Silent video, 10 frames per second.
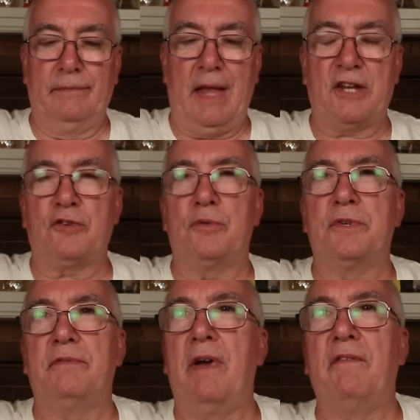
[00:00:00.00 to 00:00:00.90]

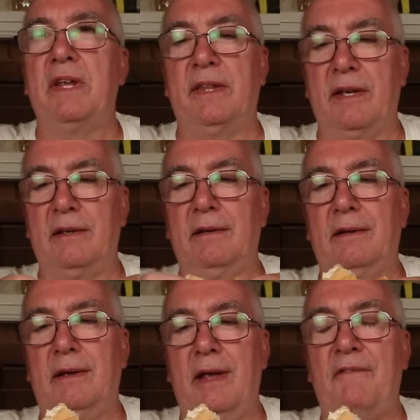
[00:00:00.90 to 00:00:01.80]
extras of everything.
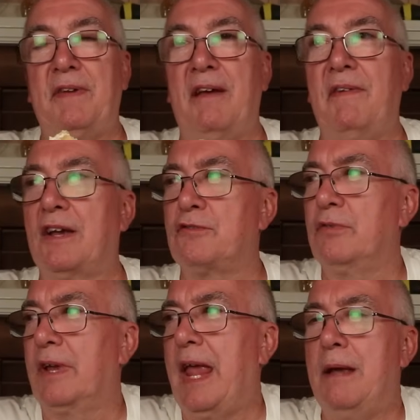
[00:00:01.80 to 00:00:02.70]
Have to have
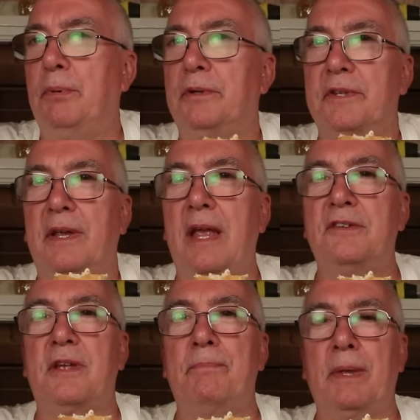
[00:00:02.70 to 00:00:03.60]
extra cables in case
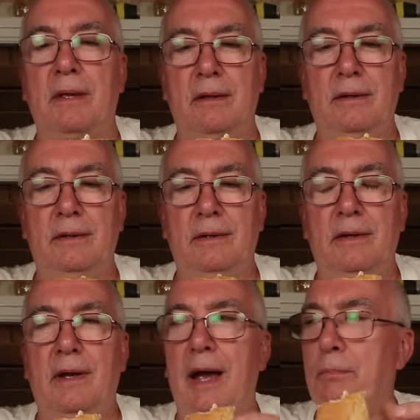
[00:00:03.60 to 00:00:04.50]
something.
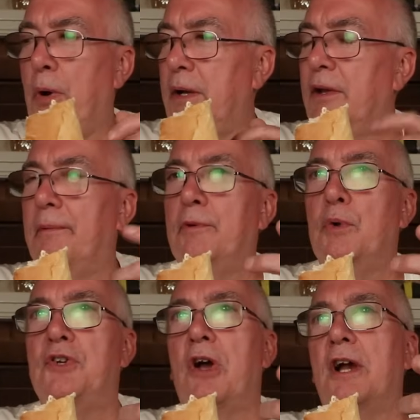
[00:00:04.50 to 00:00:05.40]
I brought the
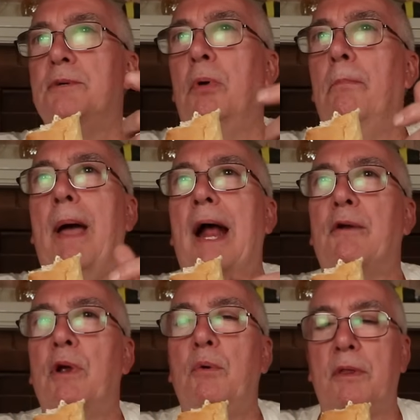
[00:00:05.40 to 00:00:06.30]
rechargeable
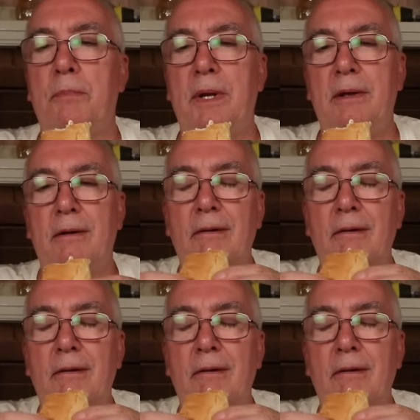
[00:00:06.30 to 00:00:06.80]
battery with me.